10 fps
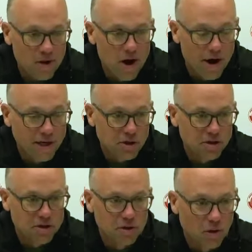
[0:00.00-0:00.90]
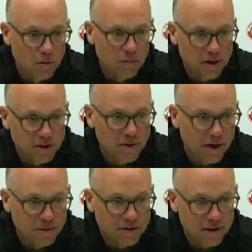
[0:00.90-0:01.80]
All right, George. So this is what I
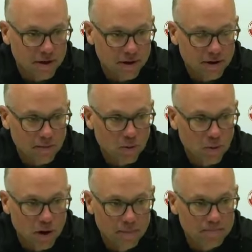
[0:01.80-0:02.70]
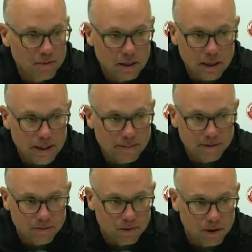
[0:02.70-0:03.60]
would say to you. Number one,
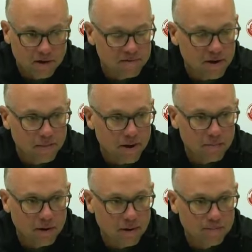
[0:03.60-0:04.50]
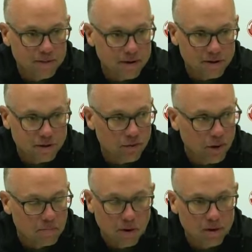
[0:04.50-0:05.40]
we love coming up here. It's a
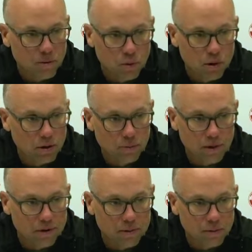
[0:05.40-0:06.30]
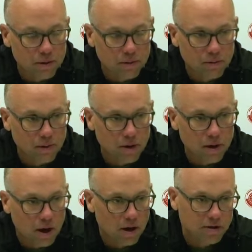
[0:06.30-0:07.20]
great part of the world.
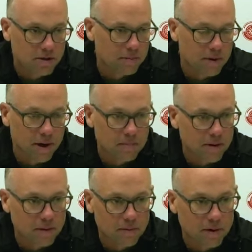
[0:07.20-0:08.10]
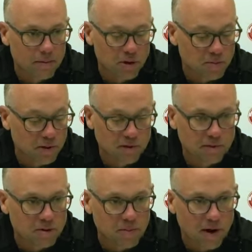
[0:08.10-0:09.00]
Honestly, in my opinion, one of the most beautiful
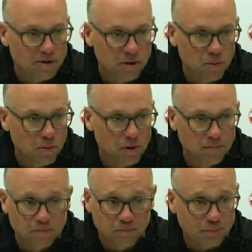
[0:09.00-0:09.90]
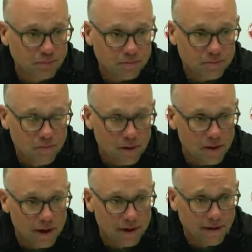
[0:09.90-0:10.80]
spots in the world.
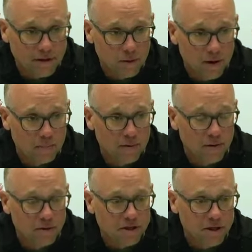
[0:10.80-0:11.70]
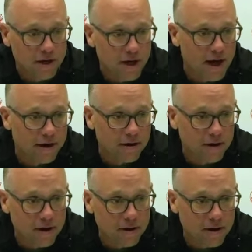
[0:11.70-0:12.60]
I'd like to go on a Pure Michigan ad
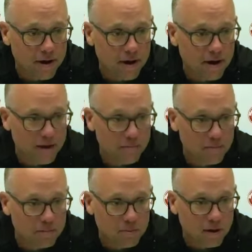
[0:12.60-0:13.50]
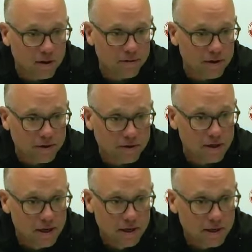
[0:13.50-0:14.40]
and be a part of it, because
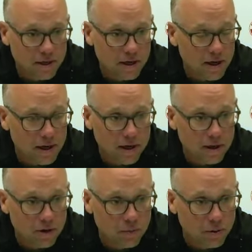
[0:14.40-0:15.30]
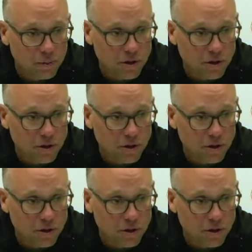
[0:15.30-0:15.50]
when we